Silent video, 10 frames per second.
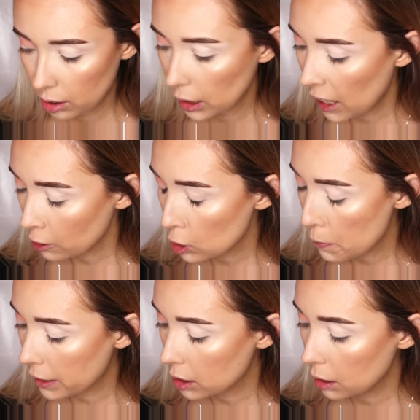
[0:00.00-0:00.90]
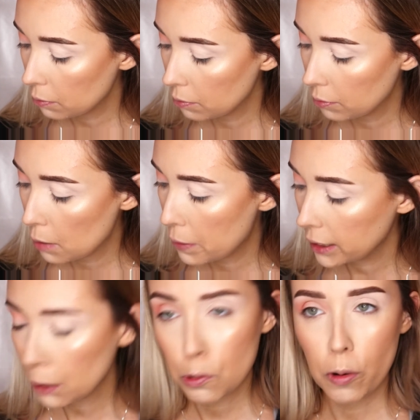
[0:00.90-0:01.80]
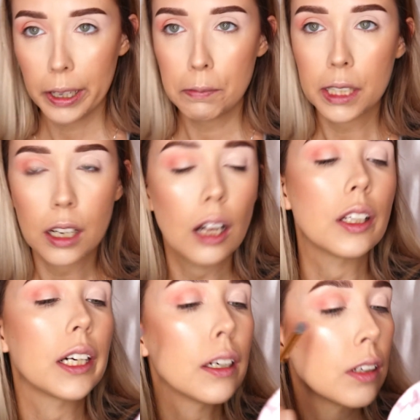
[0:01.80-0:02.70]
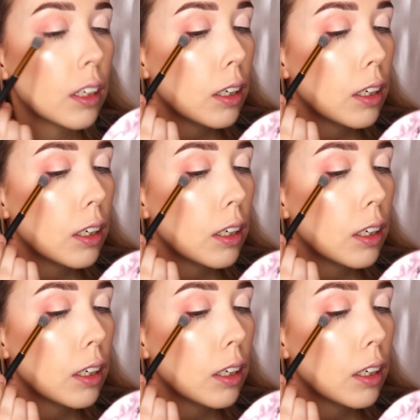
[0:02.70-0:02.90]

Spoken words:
Well, that actually picked up quite a bit of color.